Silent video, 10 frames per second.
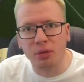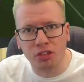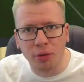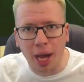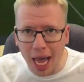was
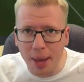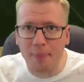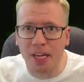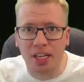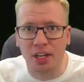so
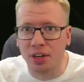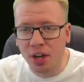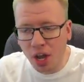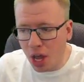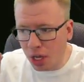epic and
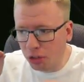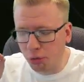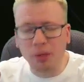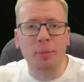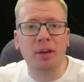
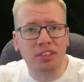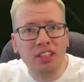just one of the most